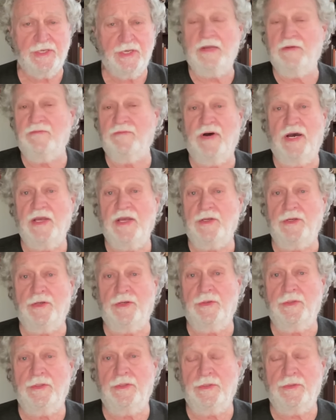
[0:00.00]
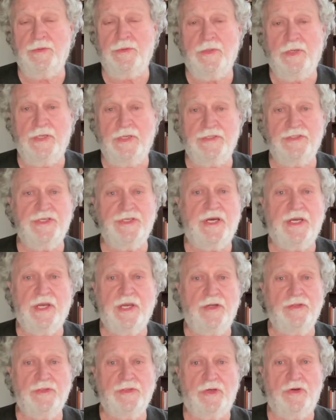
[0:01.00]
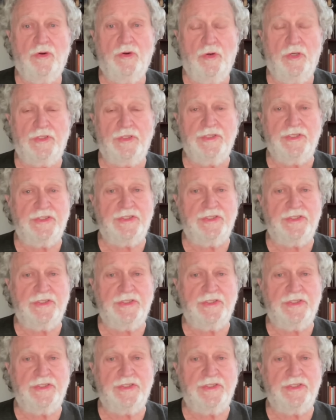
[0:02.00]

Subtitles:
I invite you to check out the course.